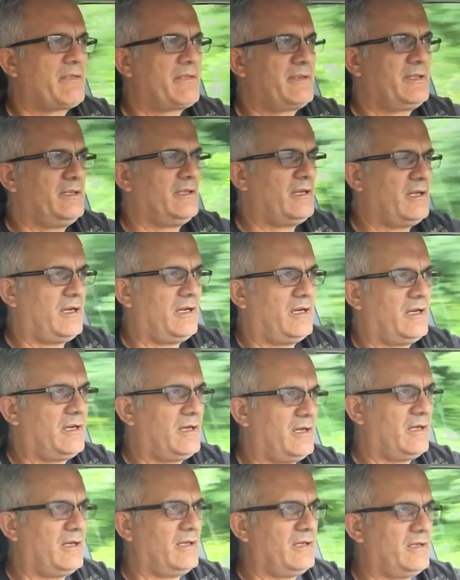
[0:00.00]
the
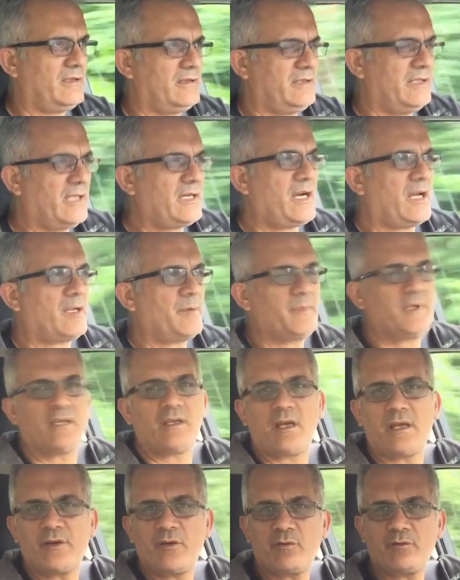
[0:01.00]
economy
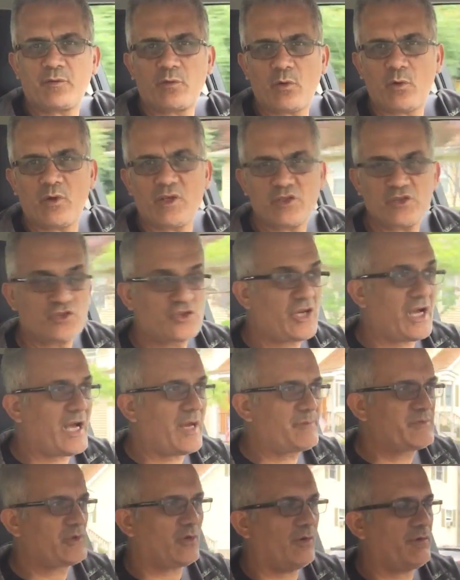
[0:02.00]
and overall, and
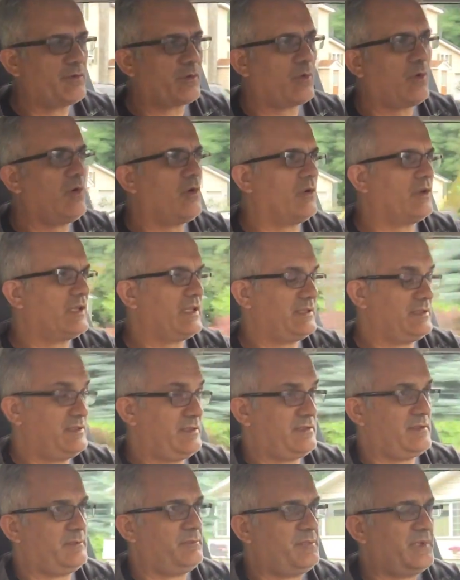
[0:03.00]
jobs overall? That
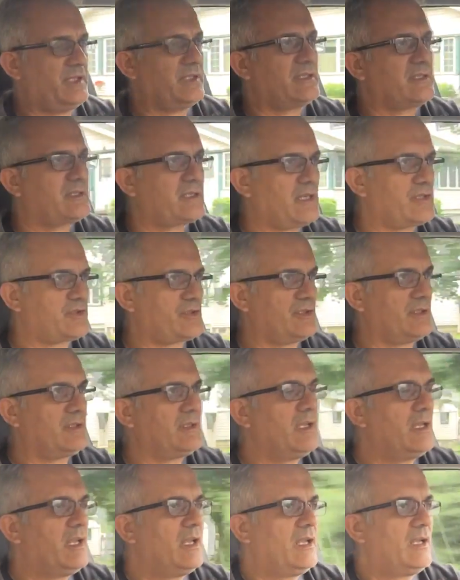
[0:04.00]
is a big
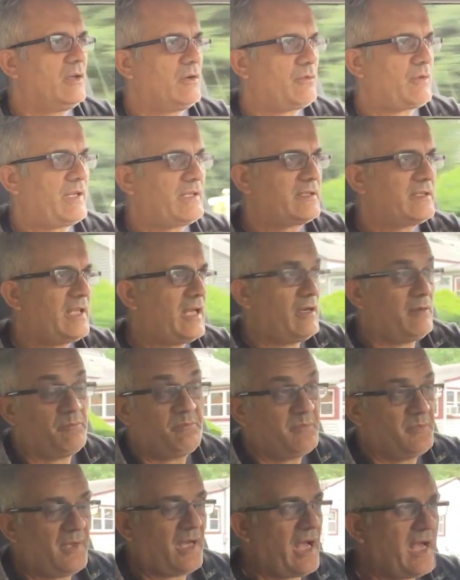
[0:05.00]
discussion right now,
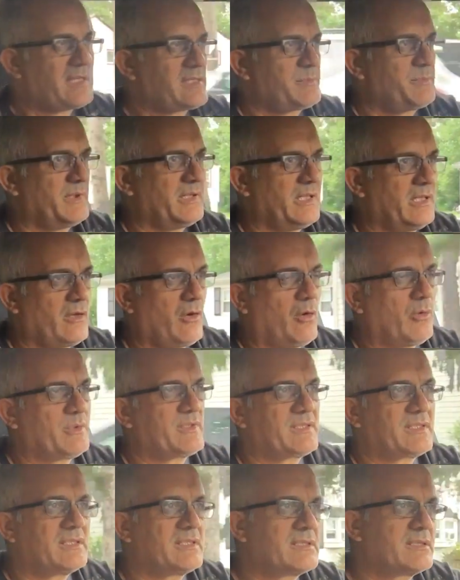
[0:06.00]
has been and
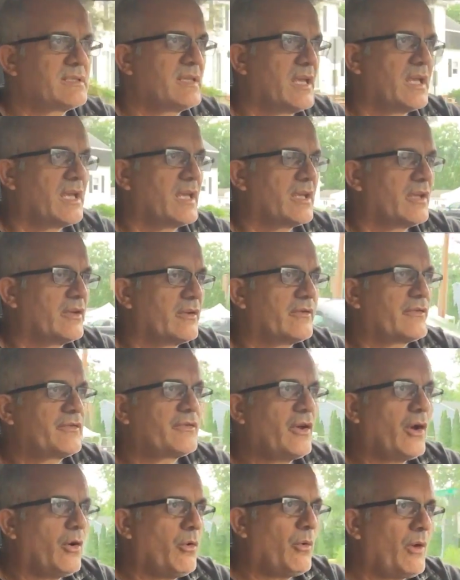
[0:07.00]
always is.
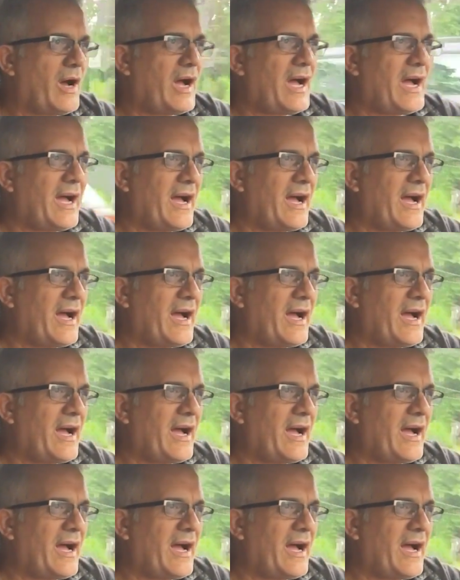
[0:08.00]
So